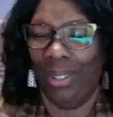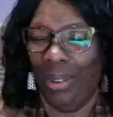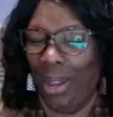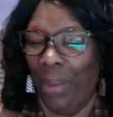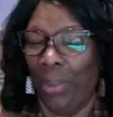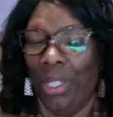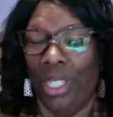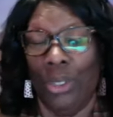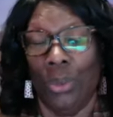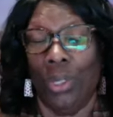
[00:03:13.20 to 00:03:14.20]
know how we
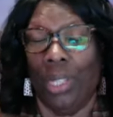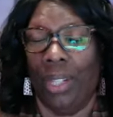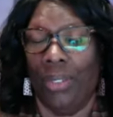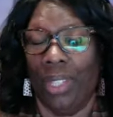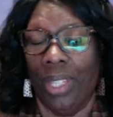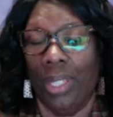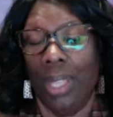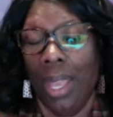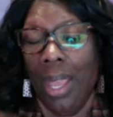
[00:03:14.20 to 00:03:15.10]
right. do a lot of things.